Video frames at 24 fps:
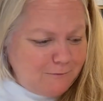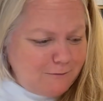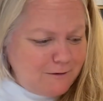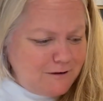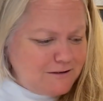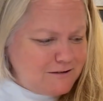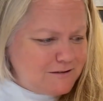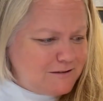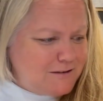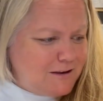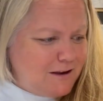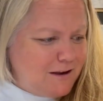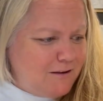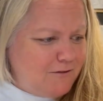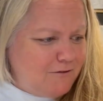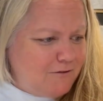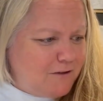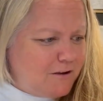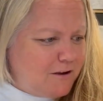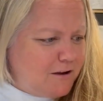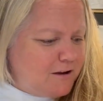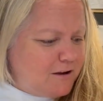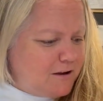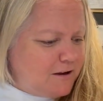We just have
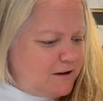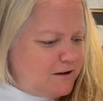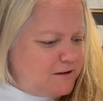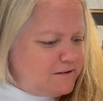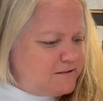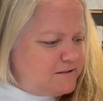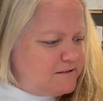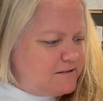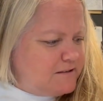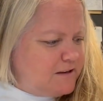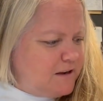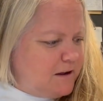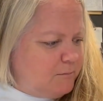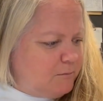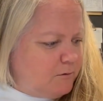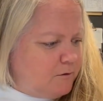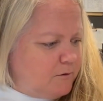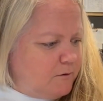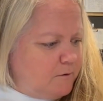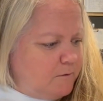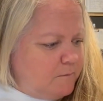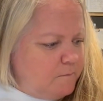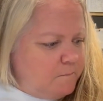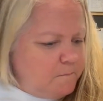like a
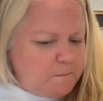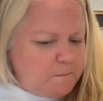stubble.